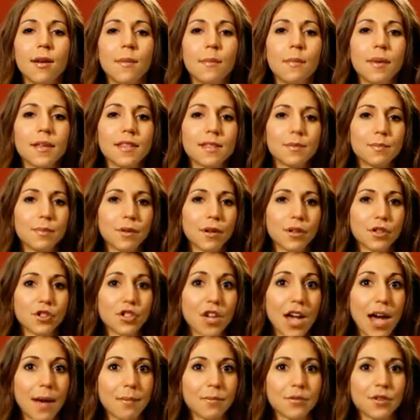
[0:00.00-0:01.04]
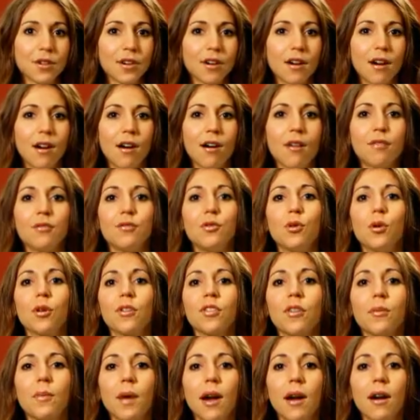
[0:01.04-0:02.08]
Pittsburgh chapter of
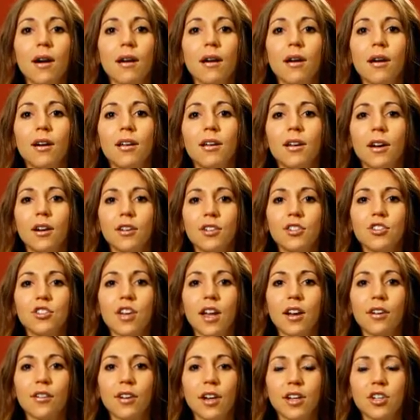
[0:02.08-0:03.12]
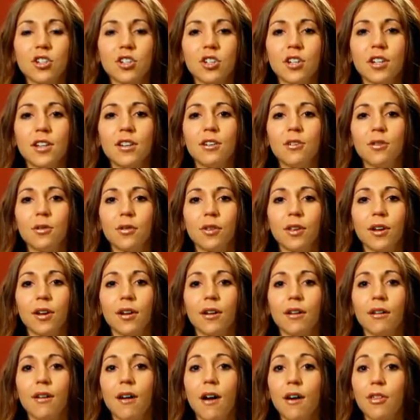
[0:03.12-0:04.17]
North America Young Generation in
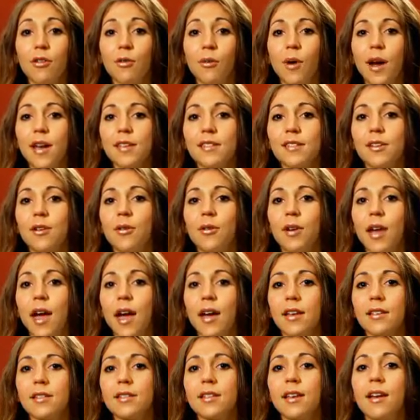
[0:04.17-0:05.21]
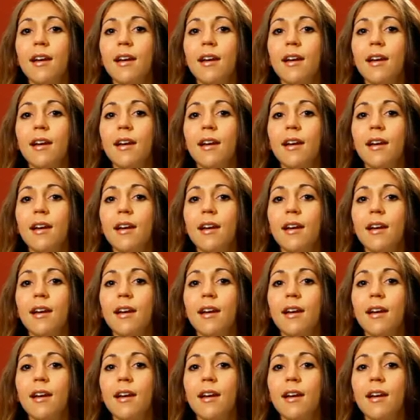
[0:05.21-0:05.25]
Nuclear, otherwise known as